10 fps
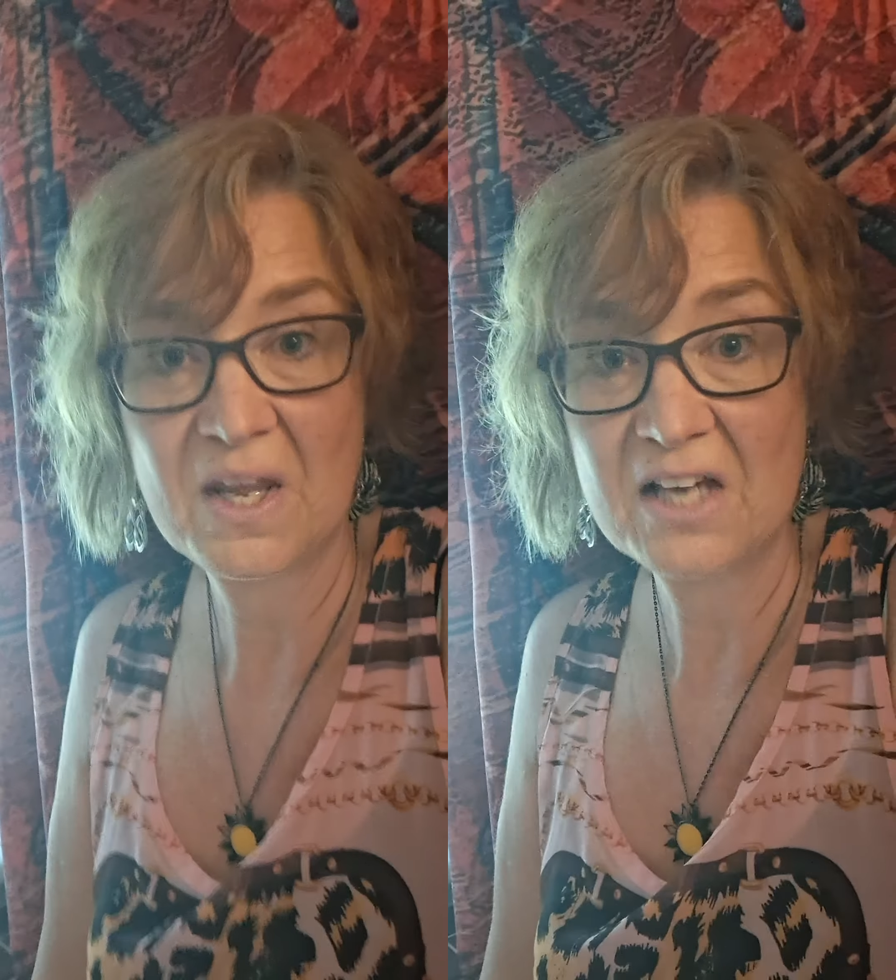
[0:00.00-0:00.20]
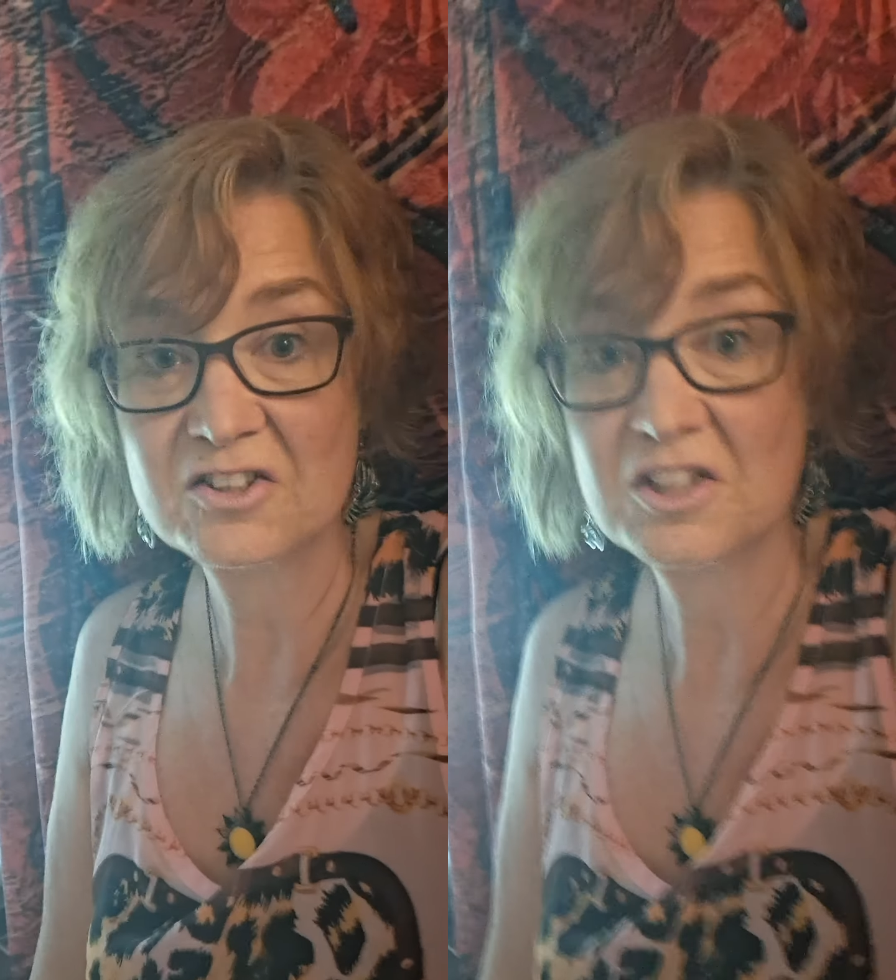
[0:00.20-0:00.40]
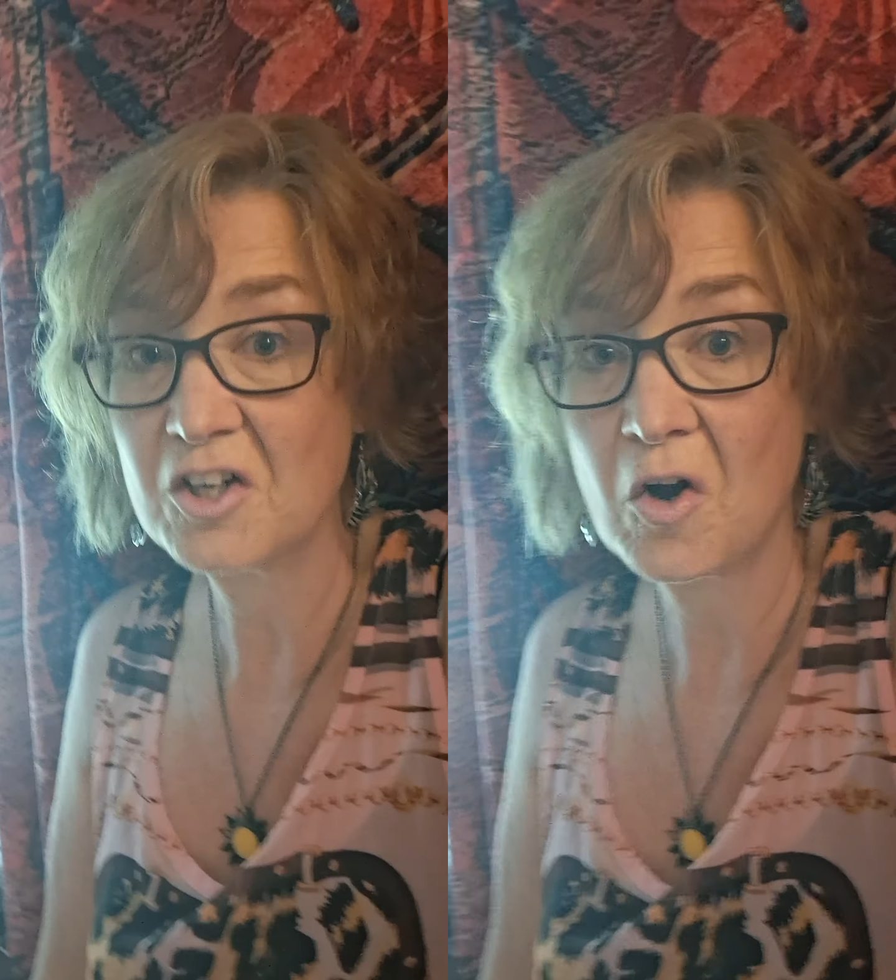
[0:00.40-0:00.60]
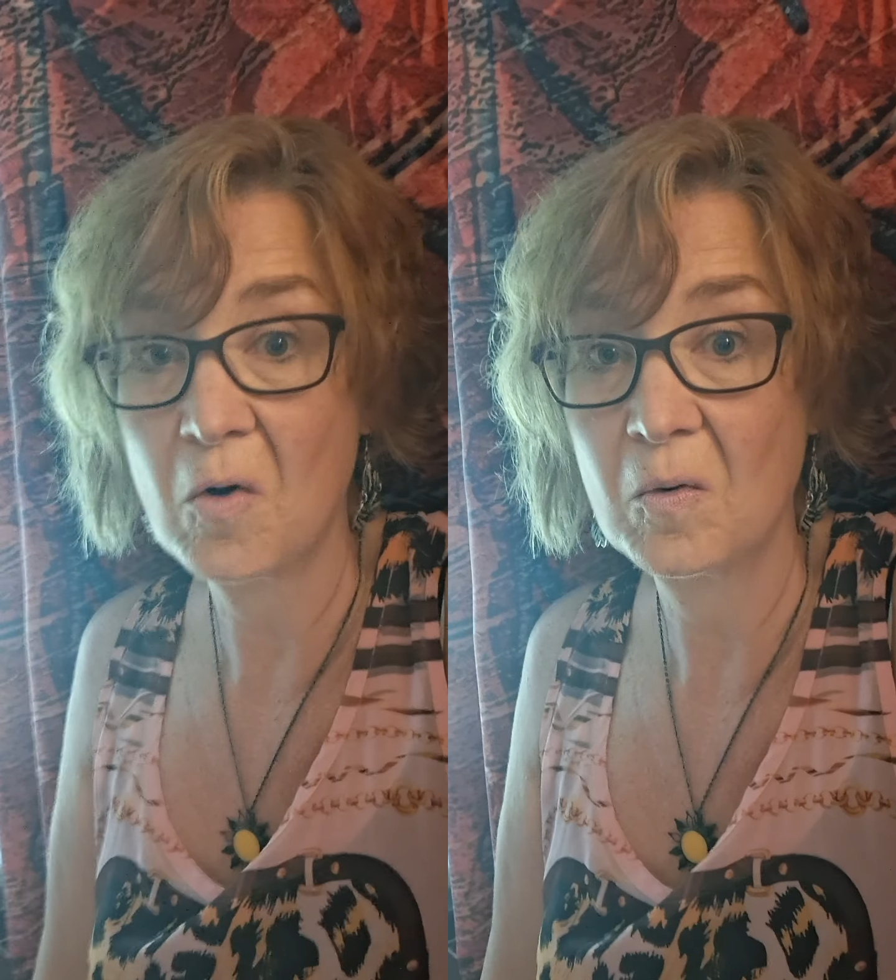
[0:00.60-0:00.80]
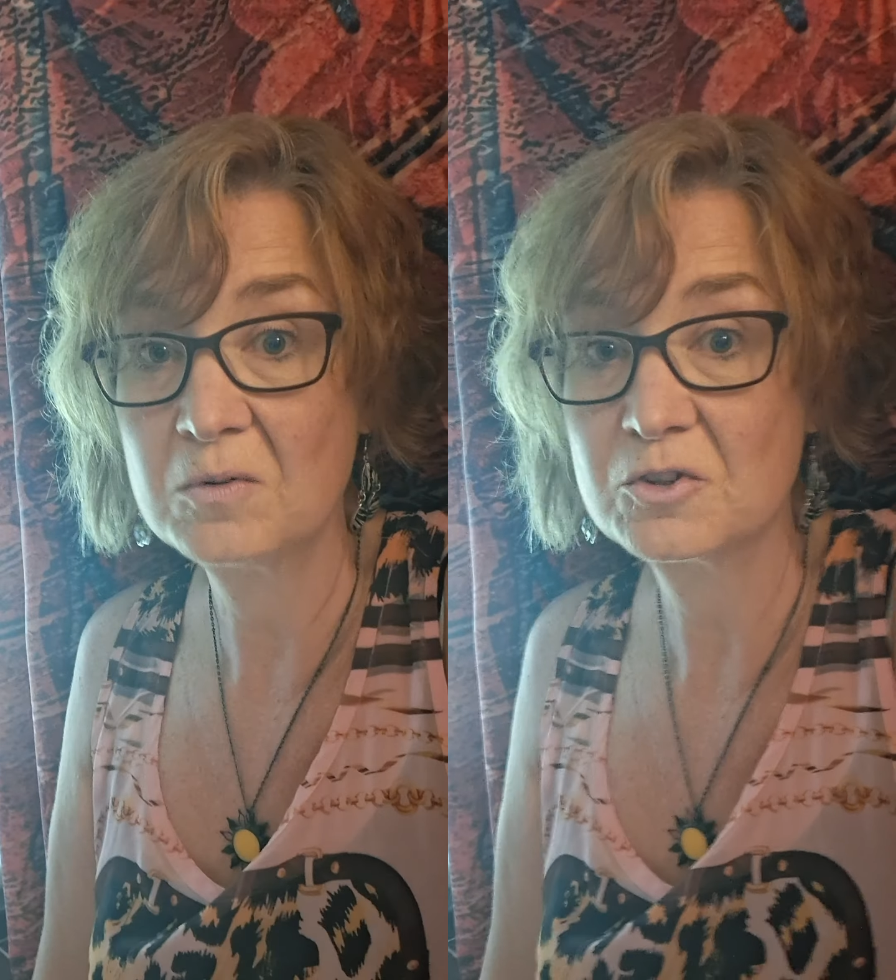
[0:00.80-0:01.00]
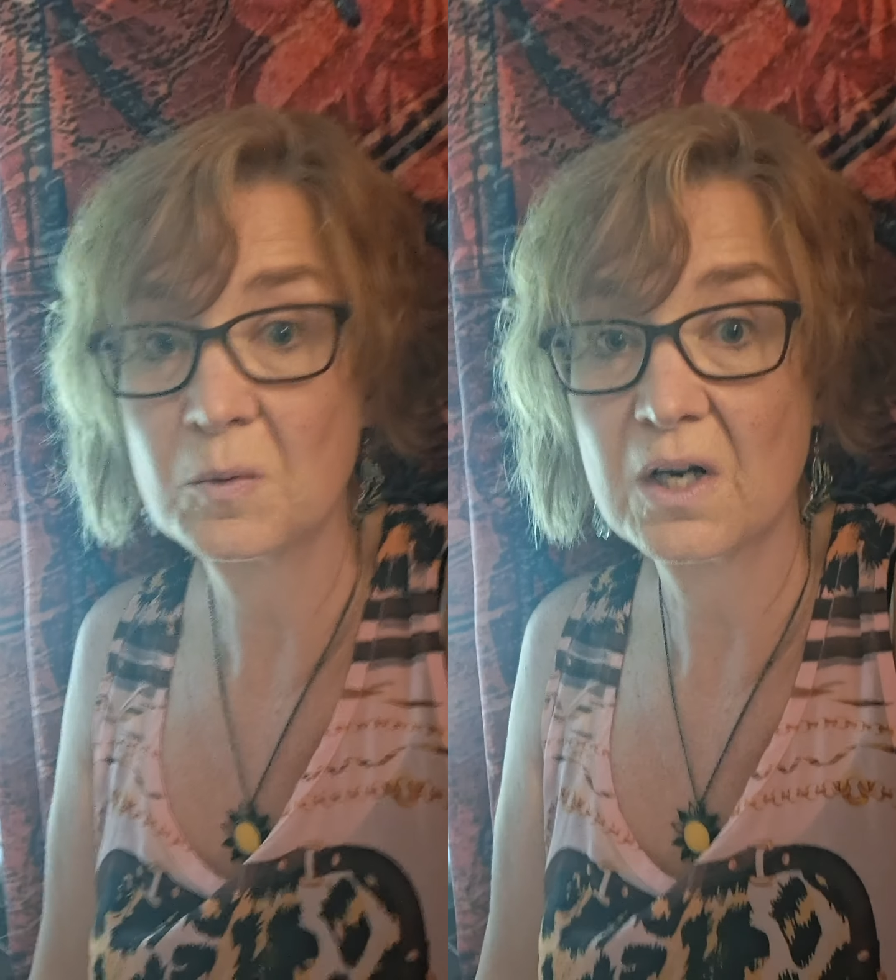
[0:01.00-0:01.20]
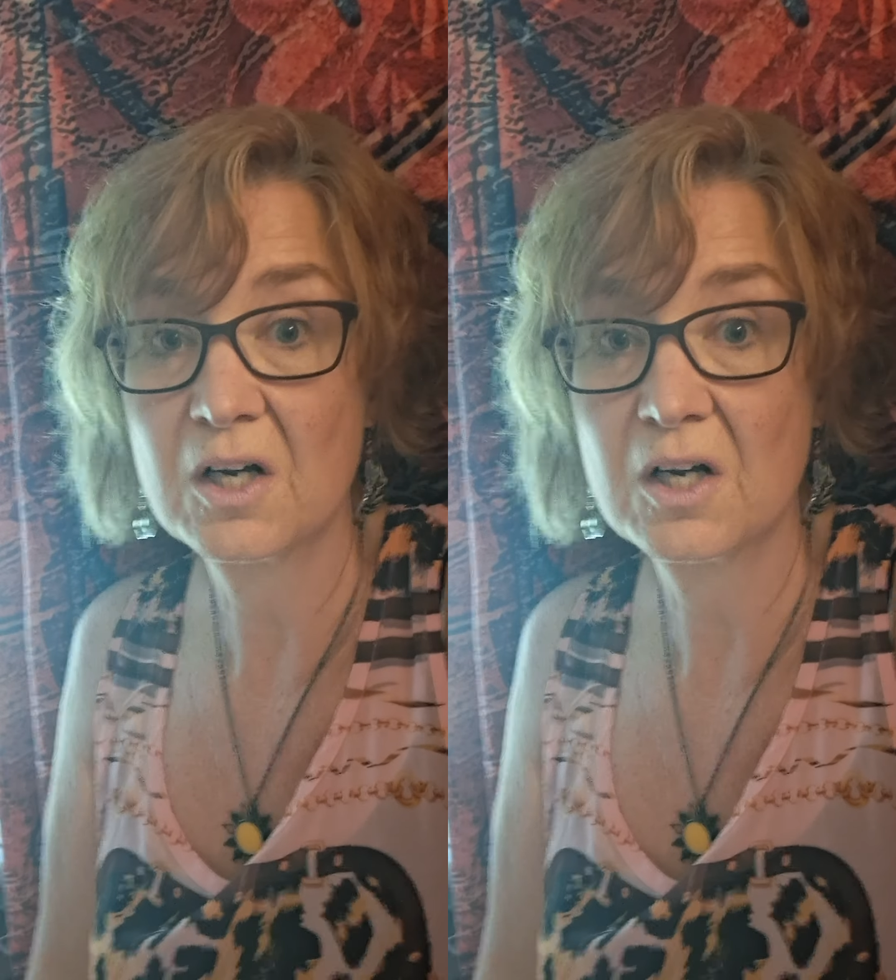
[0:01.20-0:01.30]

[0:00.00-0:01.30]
SEO to a